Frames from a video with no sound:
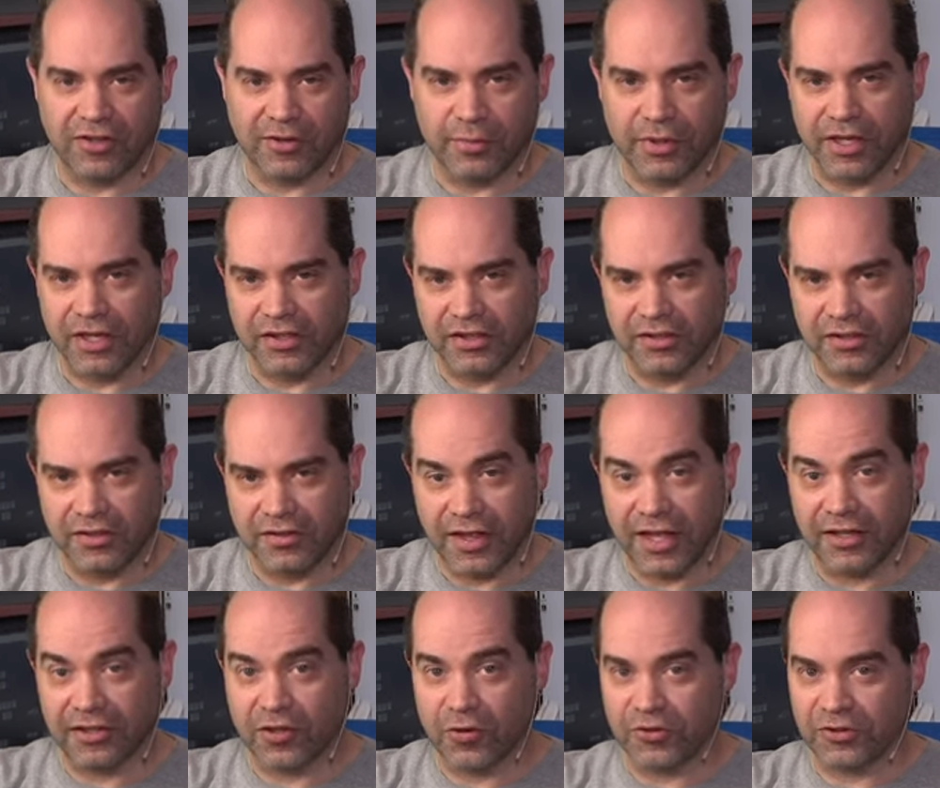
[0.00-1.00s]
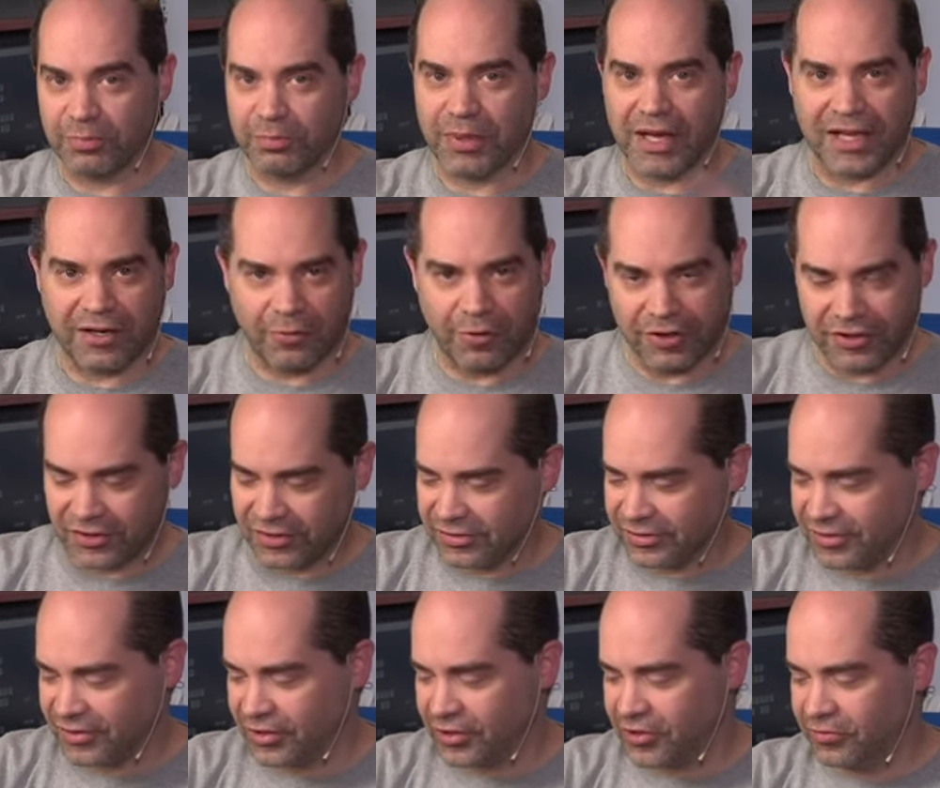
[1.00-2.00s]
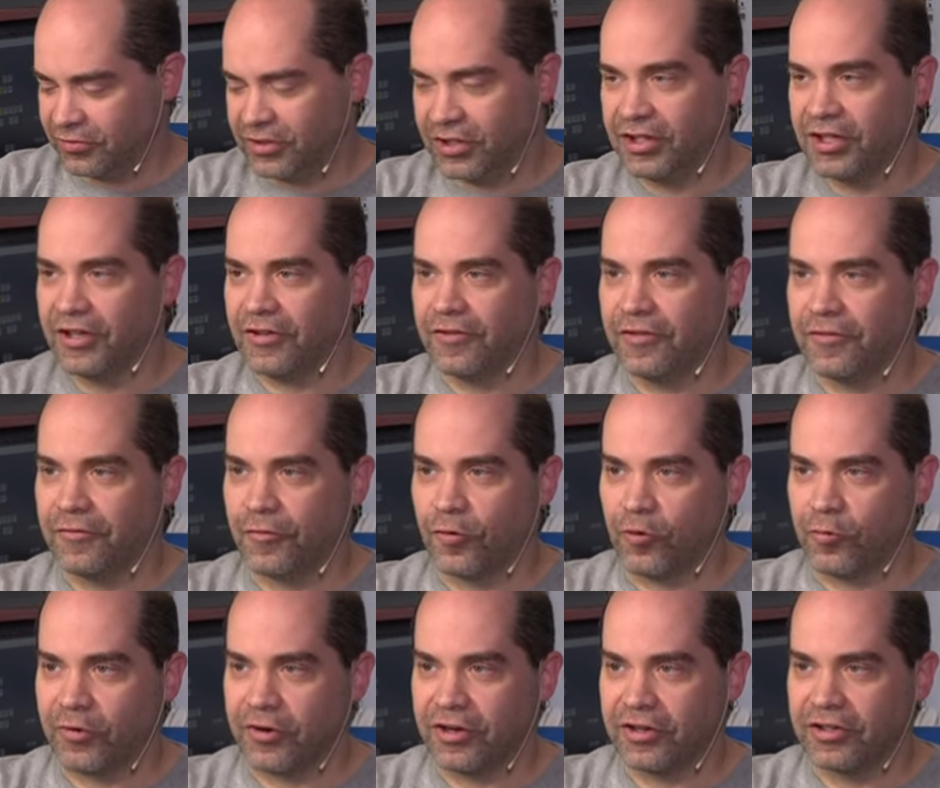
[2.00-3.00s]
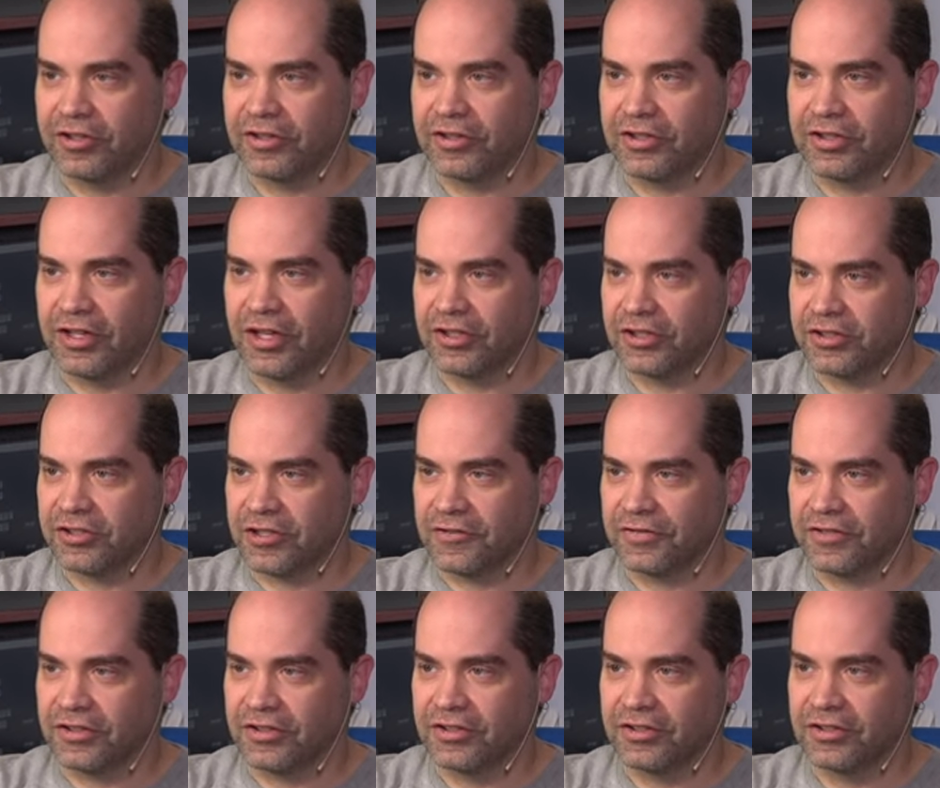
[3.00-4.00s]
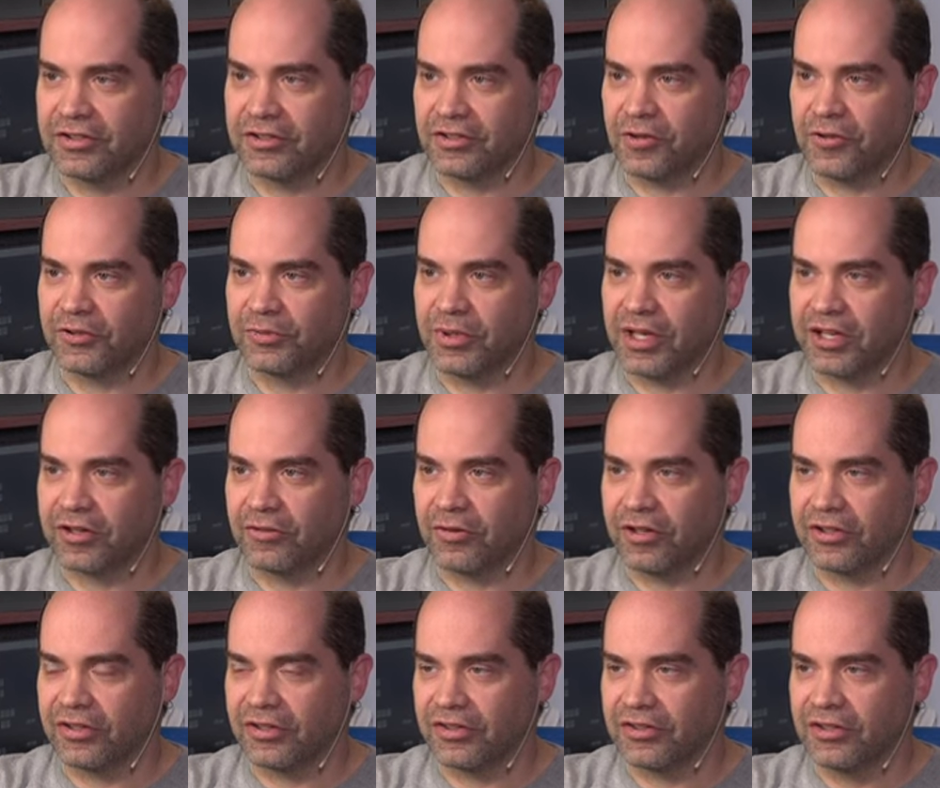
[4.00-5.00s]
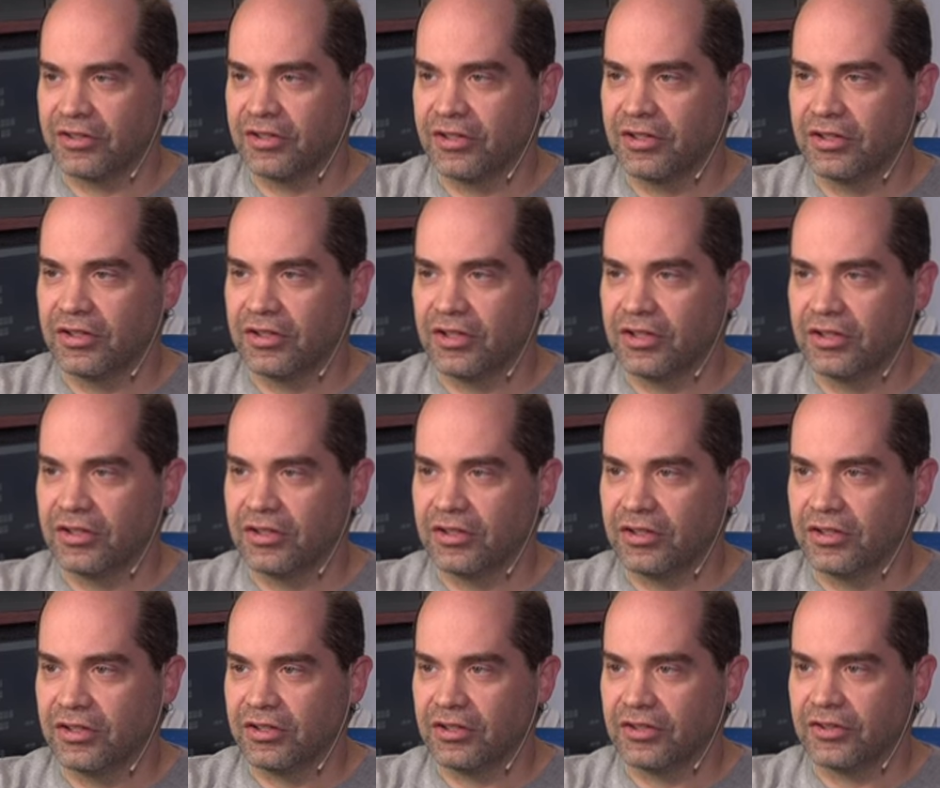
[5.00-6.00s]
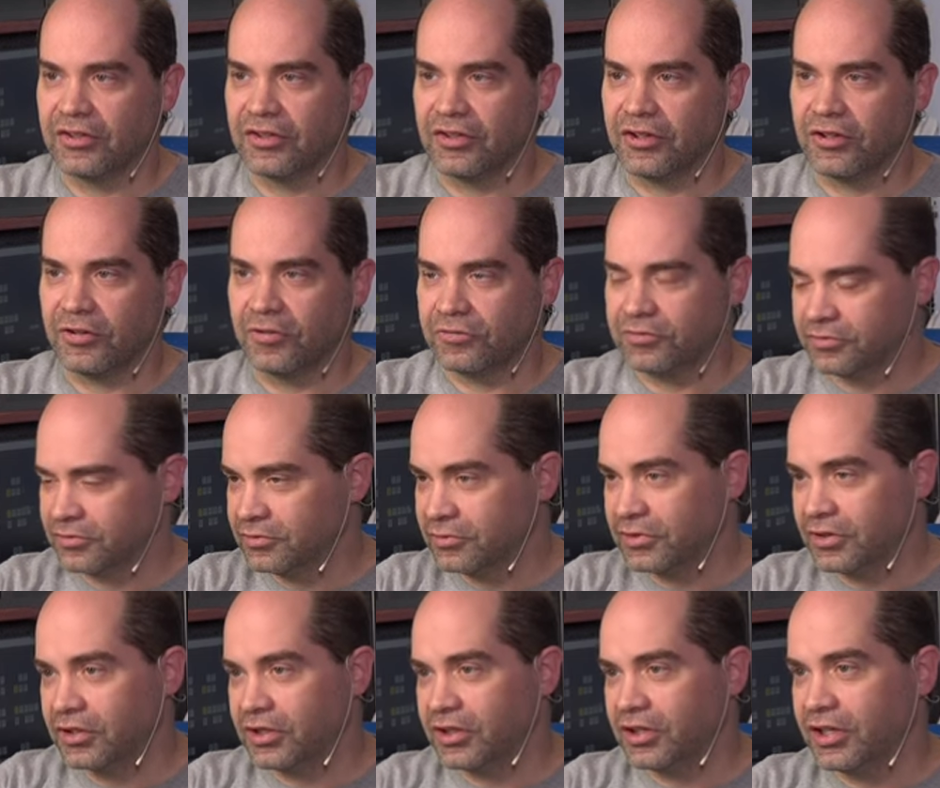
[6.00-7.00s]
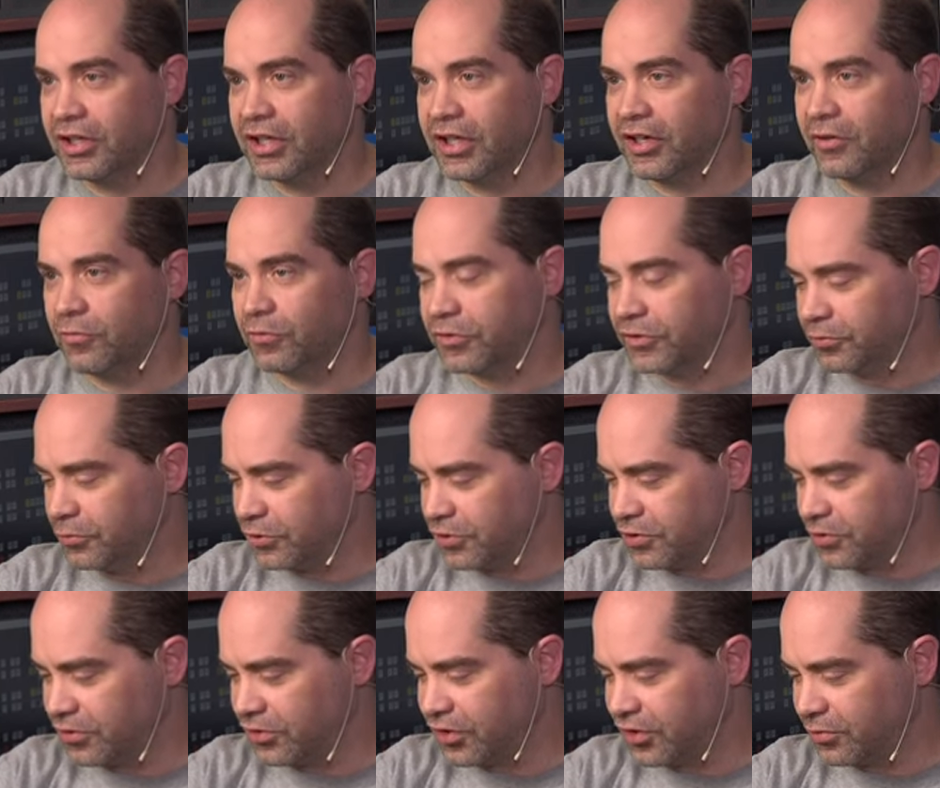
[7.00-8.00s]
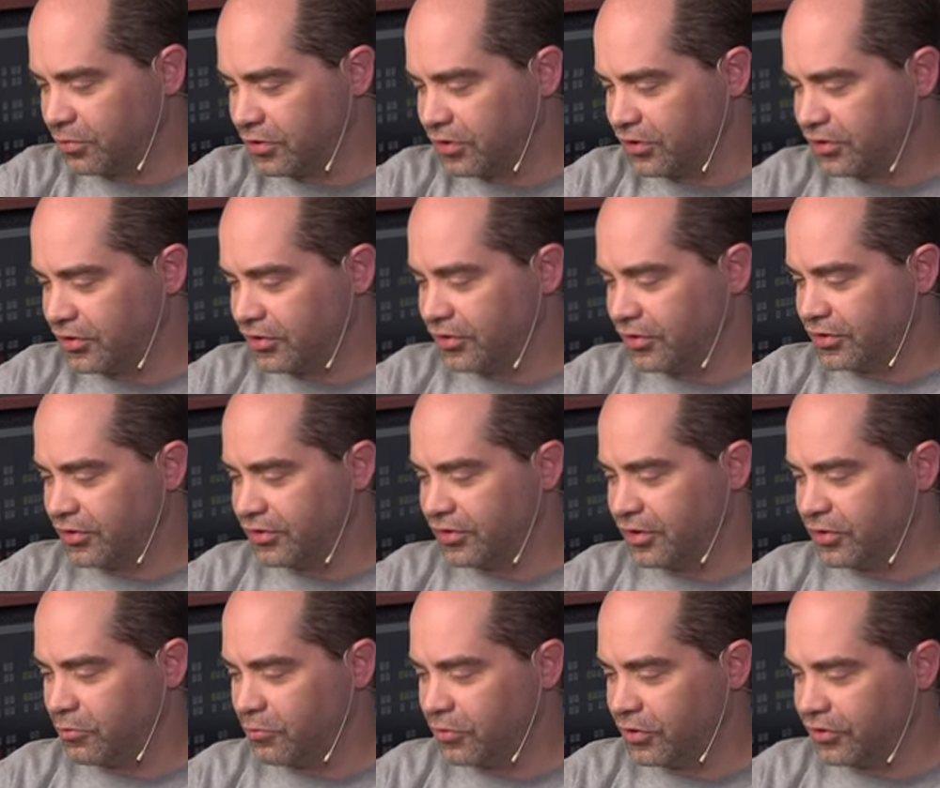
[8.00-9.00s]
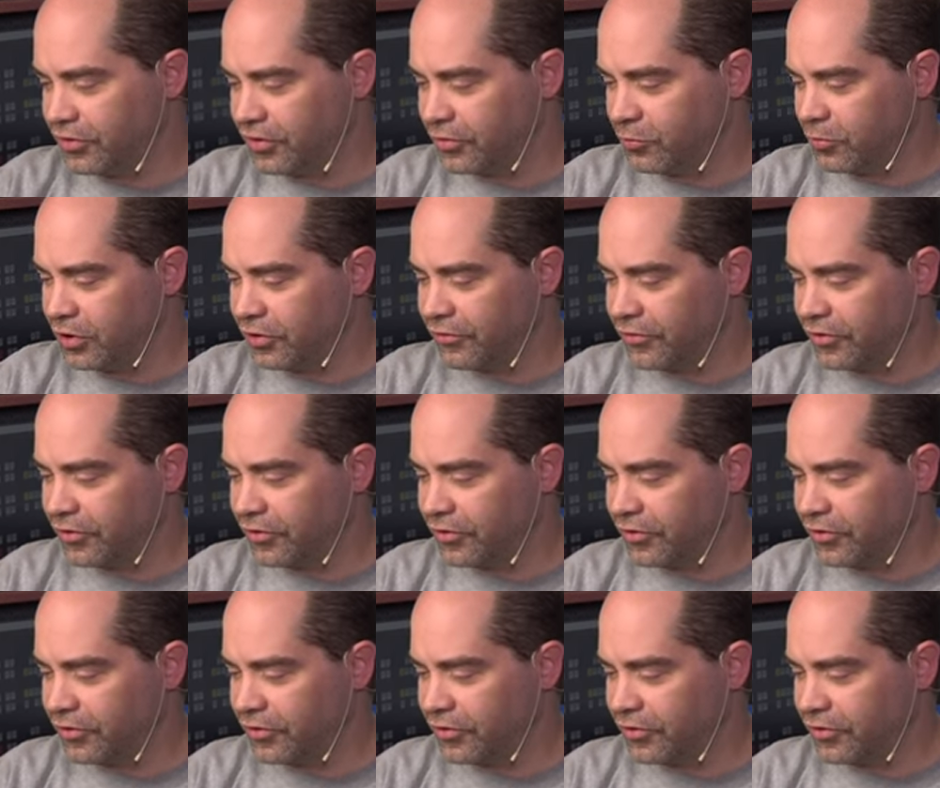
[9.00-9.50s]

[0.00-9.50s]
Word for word: button, that goes backwards. So forward and then Shift goes backwards. So yeah, we'll we'll choose this one as this as a as the one for